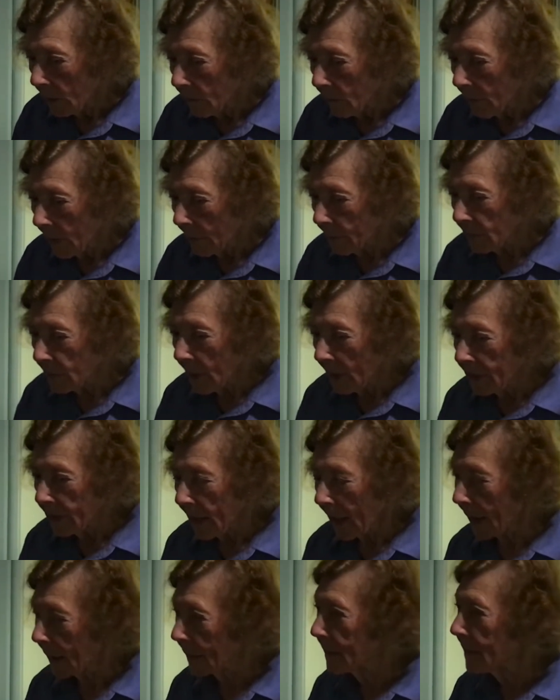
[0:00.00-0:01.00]
Mum
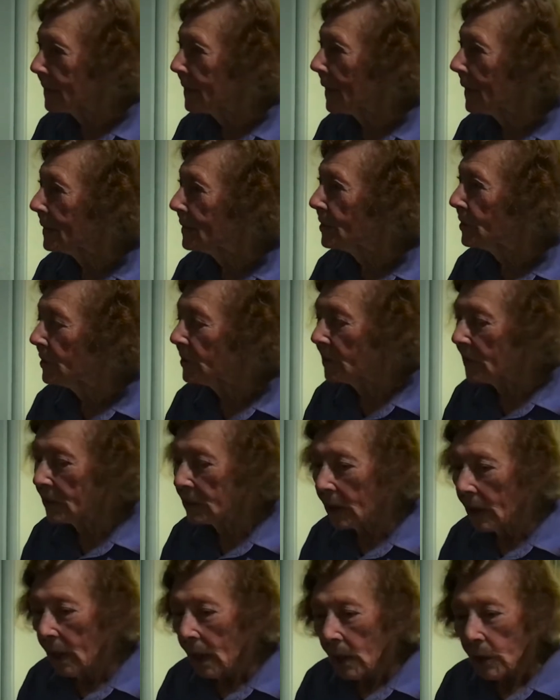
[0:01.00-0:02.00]
attacks Dad. She says,
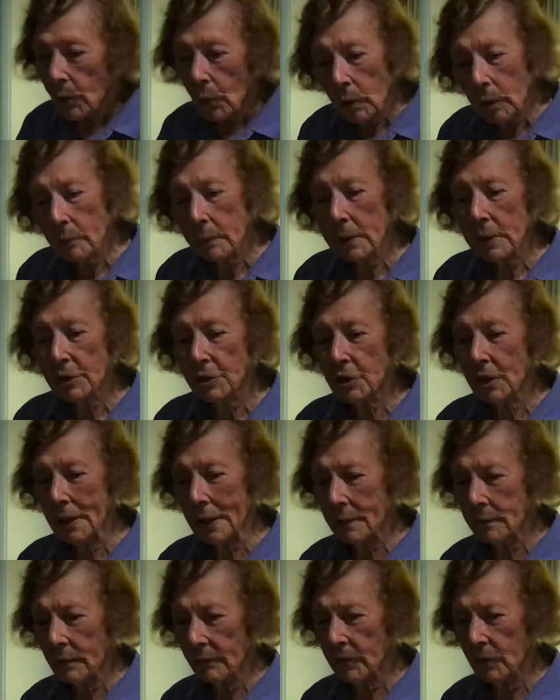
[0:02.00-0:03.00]
you ought to be
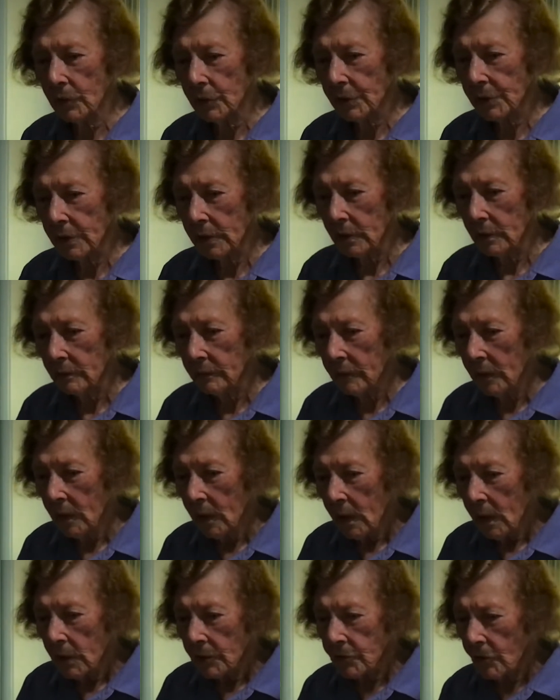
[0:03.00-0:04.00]
ashamed of yourself,
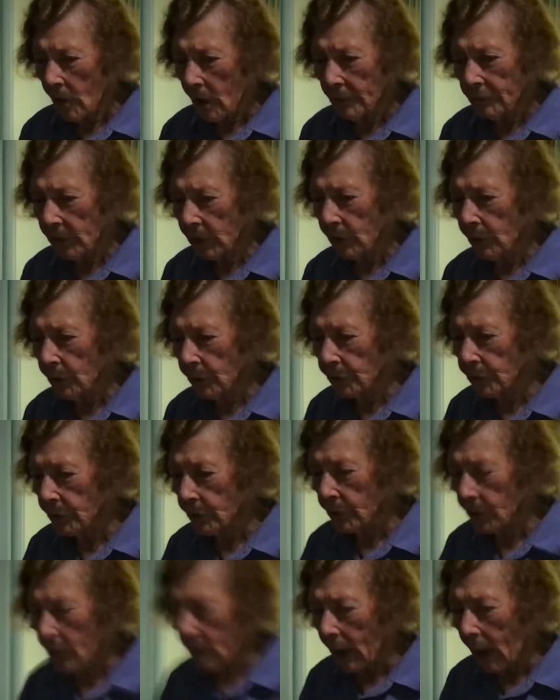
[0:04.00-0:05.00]
driving your
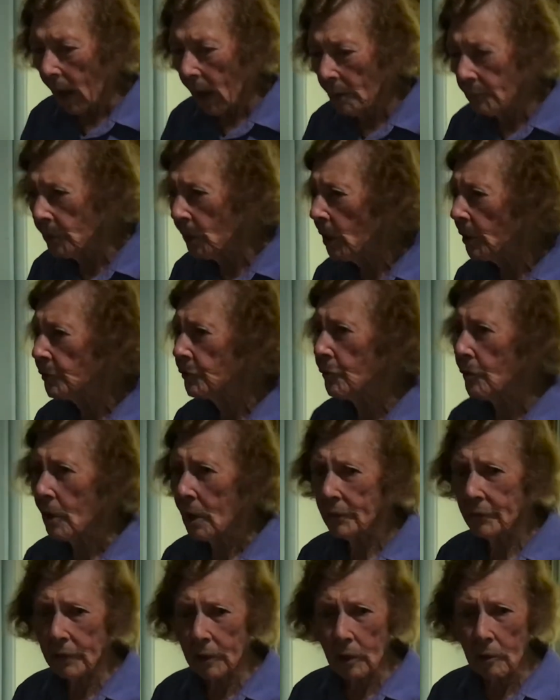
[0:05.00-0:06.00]
daughter. I'm not
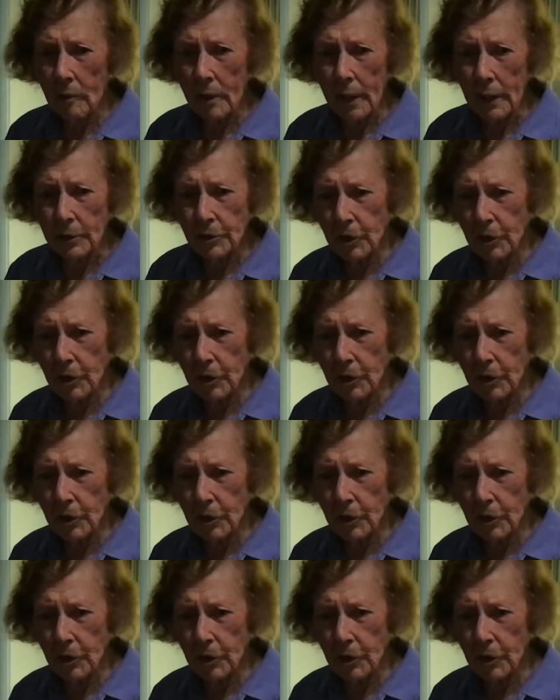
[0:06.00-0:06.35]
driving her out.